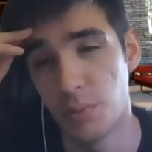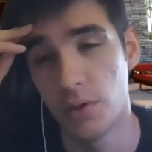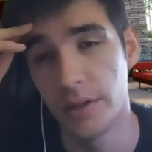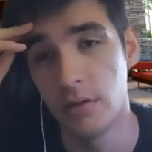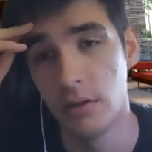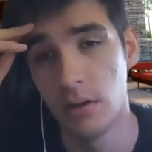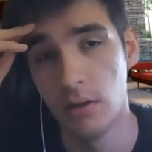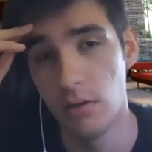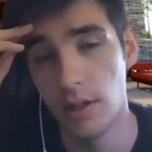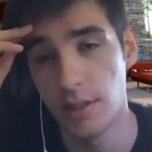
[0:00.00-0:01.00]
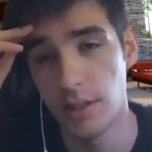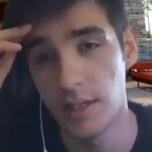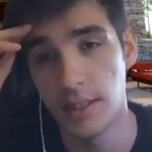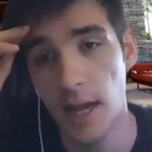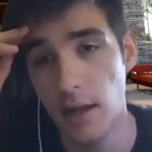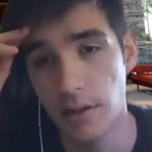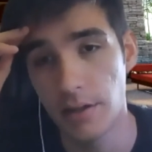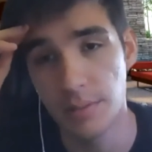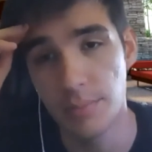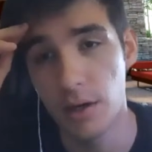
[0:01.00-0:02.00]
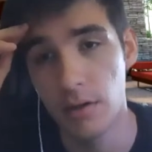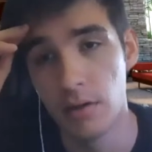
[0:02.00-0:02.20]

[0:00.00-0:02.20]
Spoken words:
morning that is exactly this bug.